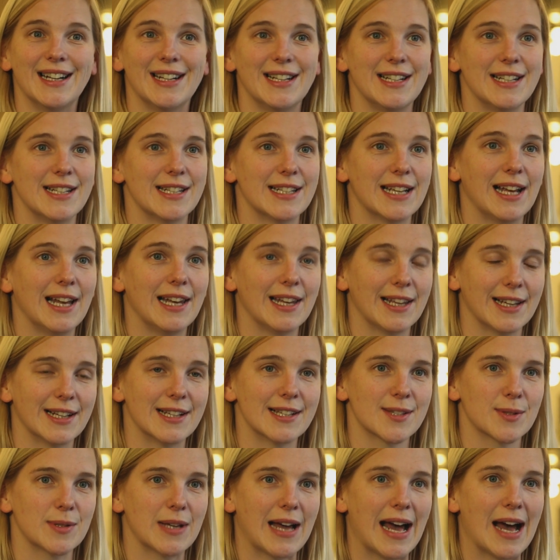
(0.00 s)
in telling
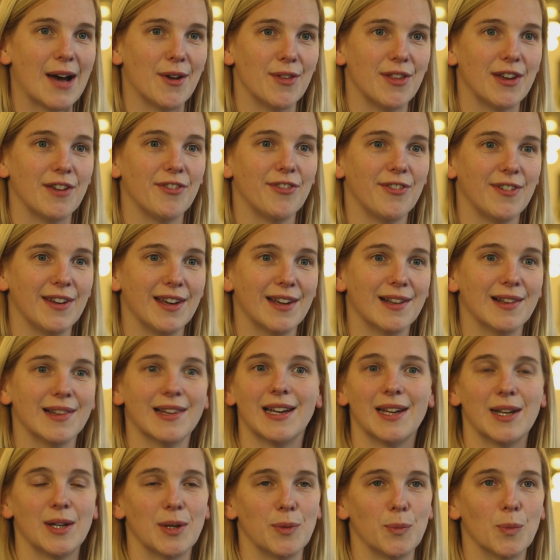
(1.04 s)
us how they feel
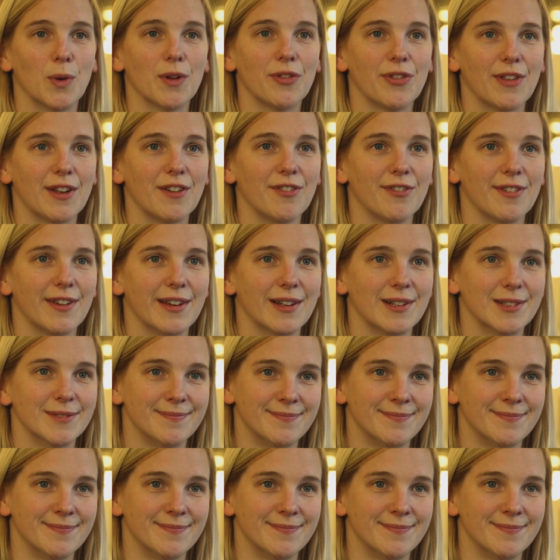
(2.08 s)
and what they feel.